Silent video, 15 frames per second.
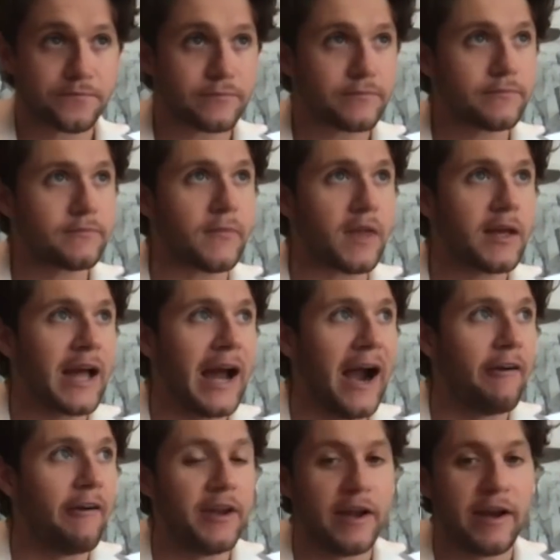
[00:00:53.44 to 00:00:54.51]
Karen,
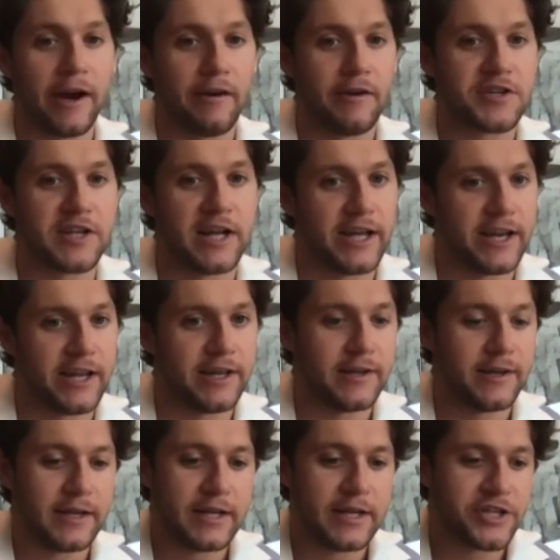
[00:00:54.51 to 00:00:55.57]
an Irish lady.
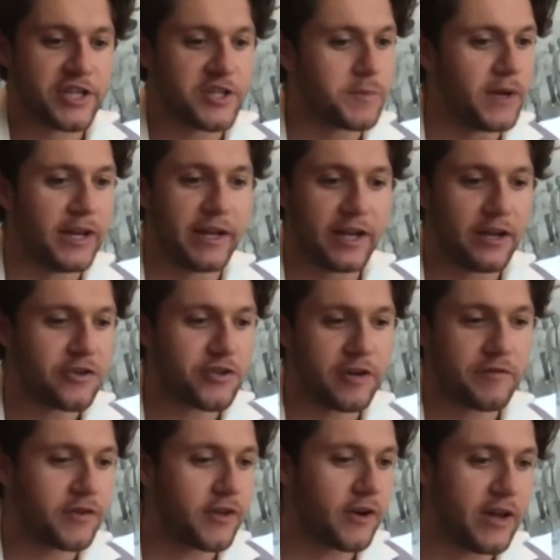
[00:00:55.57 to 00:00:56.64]
She's been in the industry
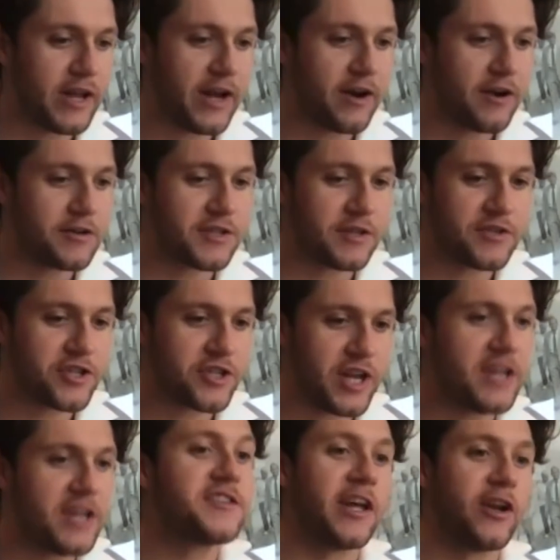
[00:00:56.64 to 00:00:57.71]
for 30 years, and
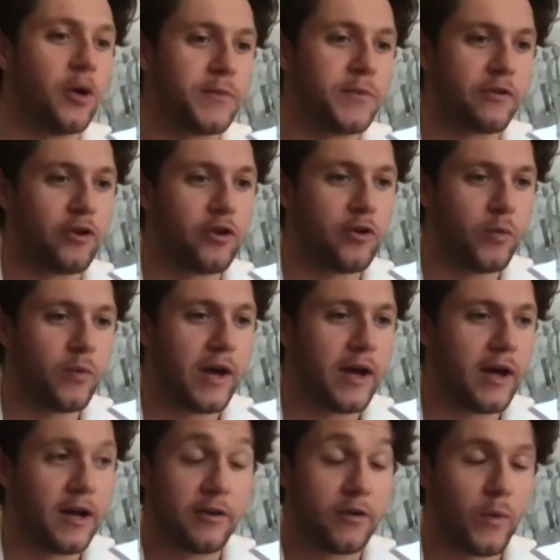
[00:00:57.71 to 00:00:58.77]
she set up the crew,
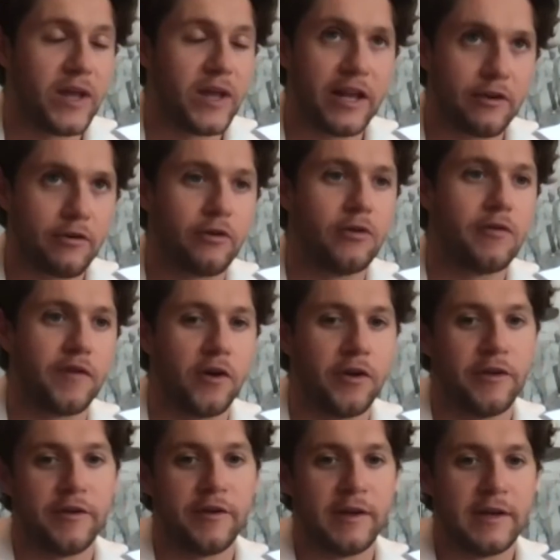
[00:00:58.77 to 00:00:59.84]
the We Need Crew
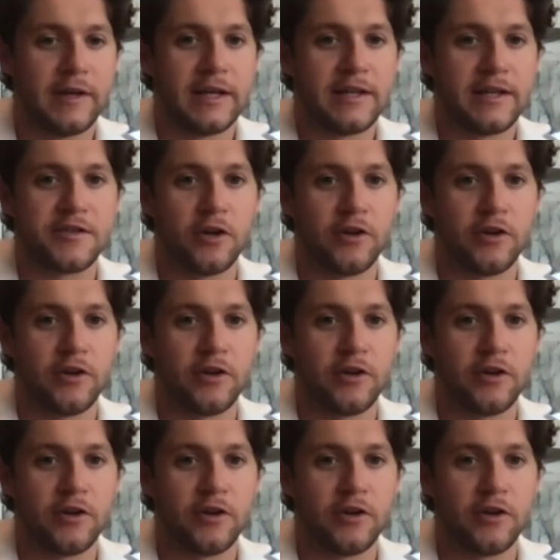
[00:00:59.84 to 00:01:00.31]
Fund, so